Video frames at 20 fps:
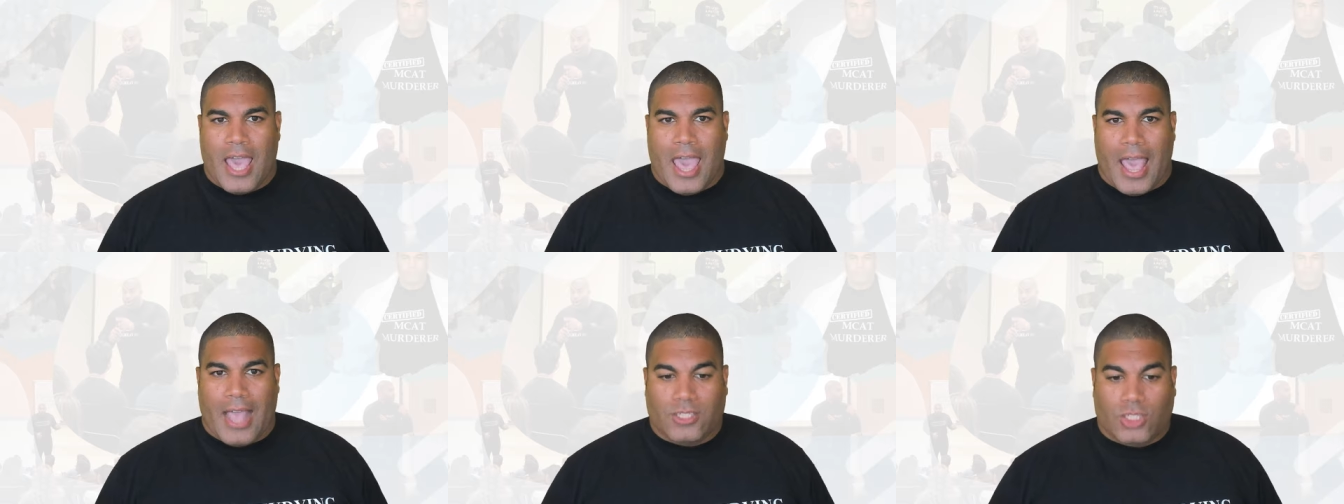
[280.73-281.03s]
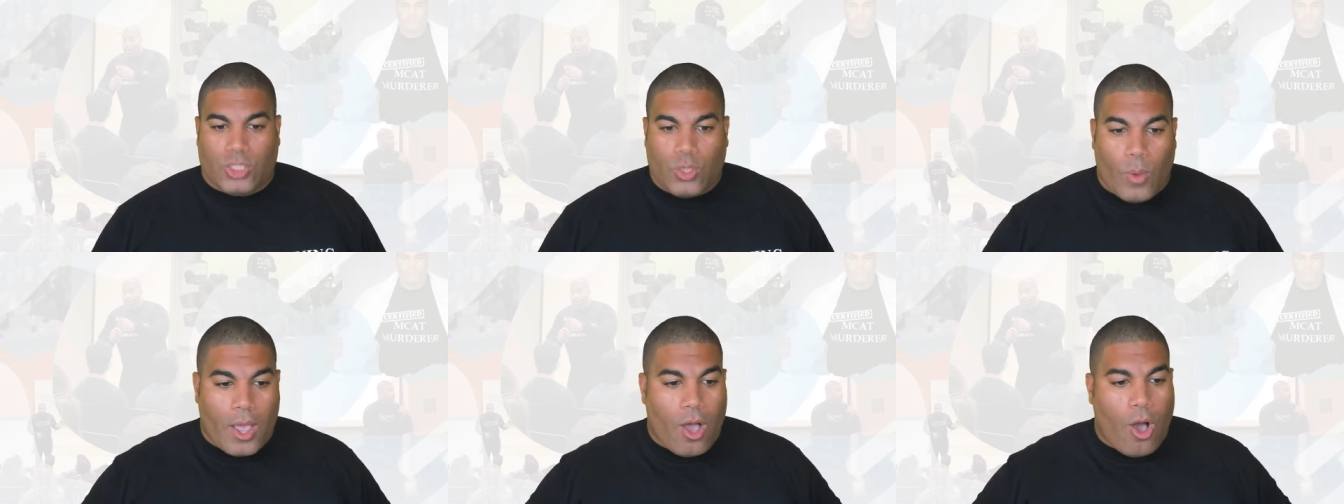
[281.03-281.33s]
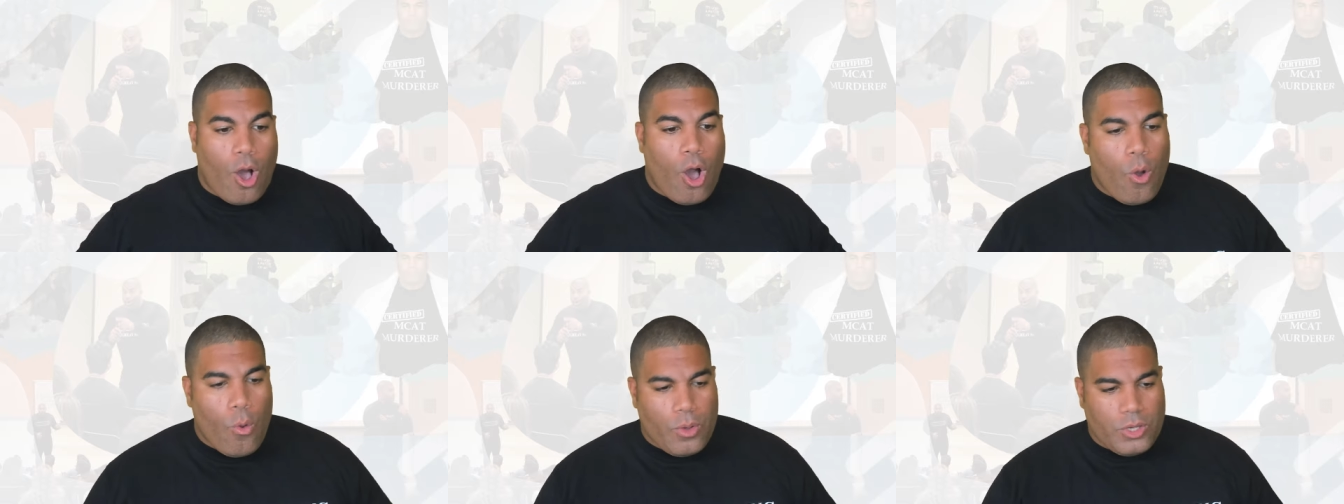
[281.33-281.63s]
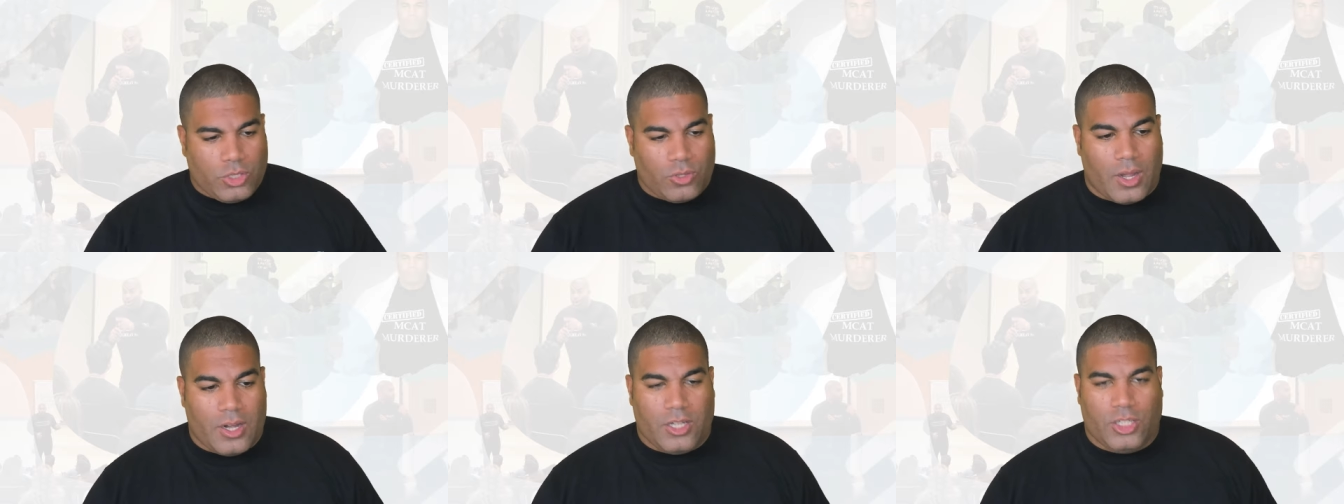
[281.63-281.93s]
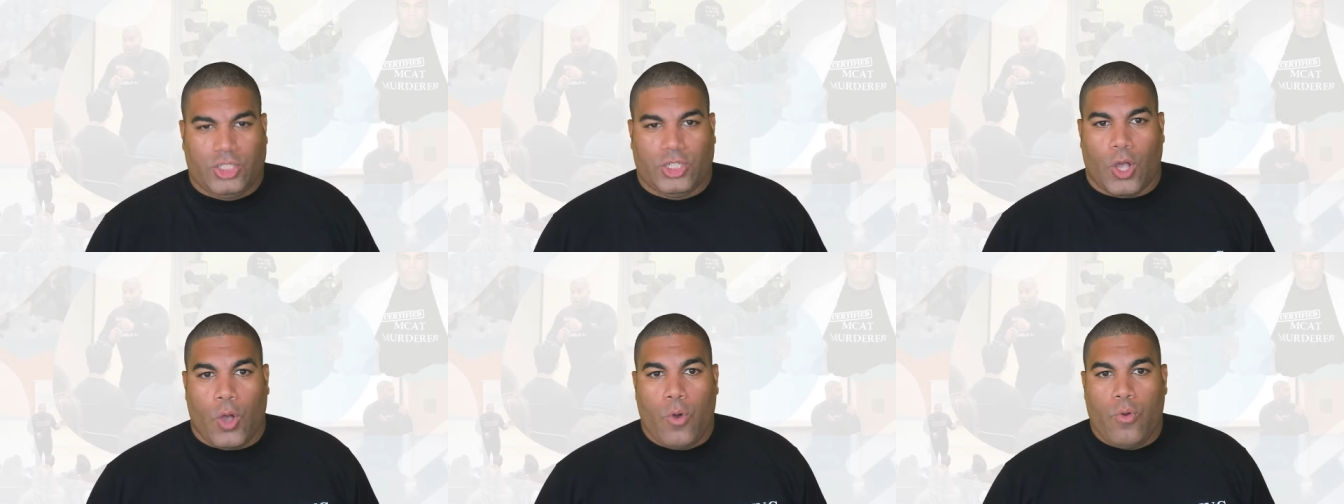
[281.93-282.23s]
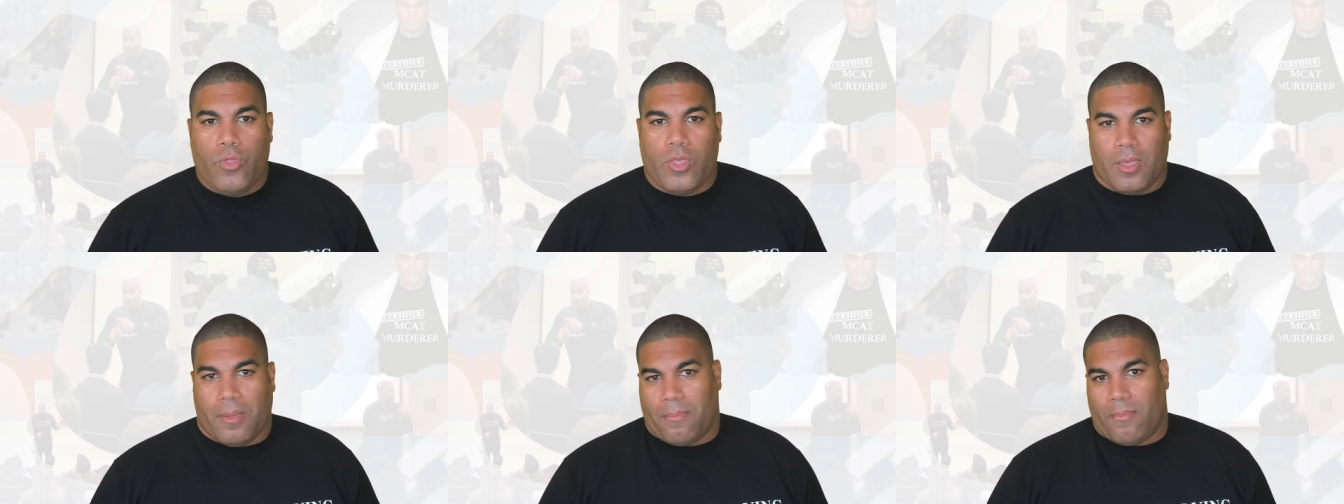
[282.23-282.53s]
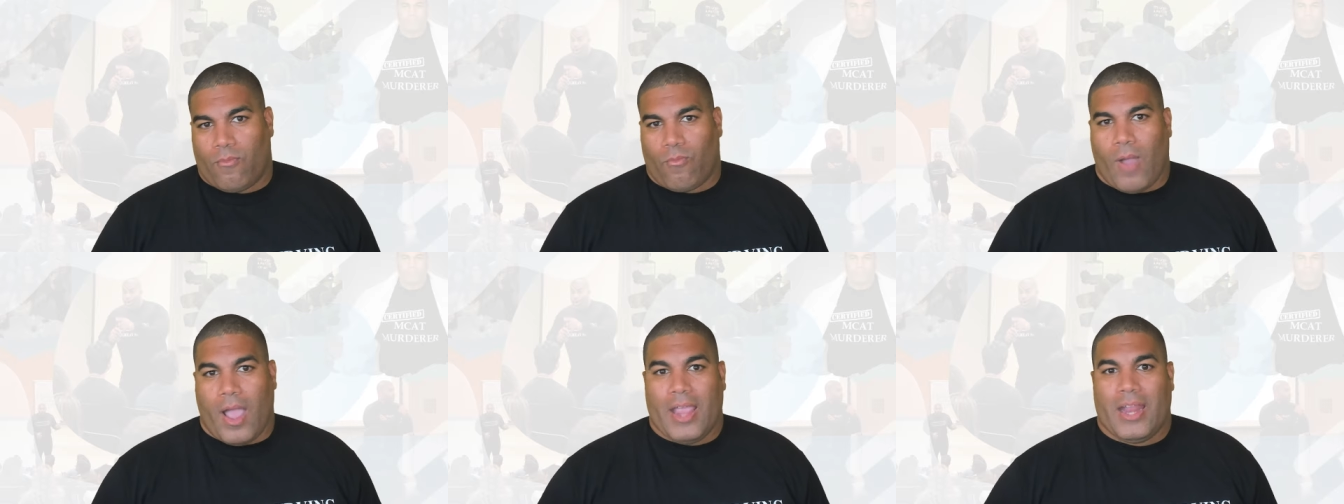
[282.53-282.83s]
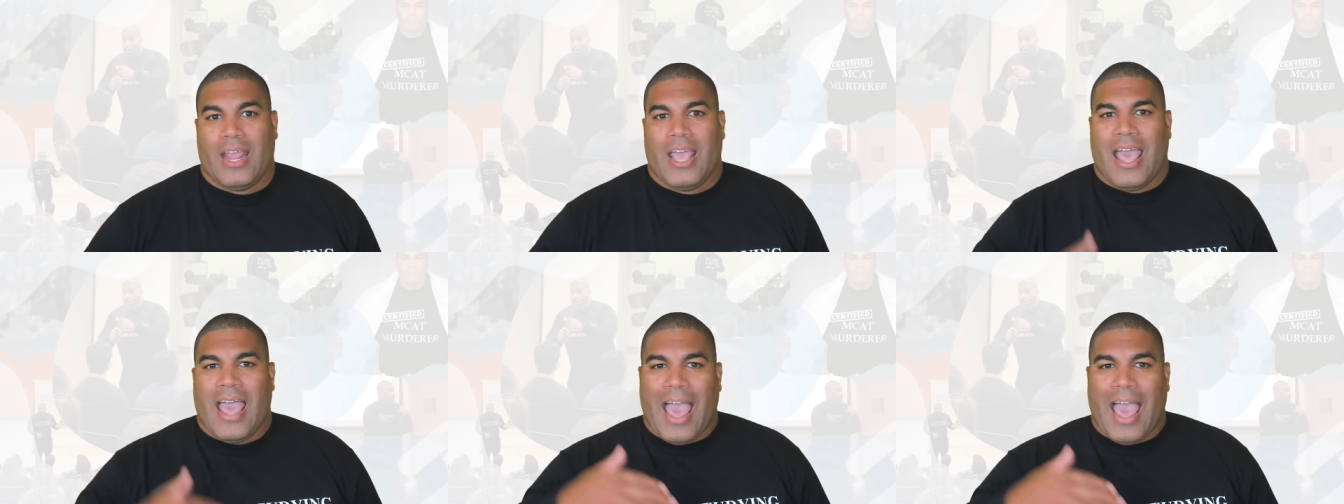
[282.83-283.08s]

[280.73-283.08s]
And so I always tried to show them, right,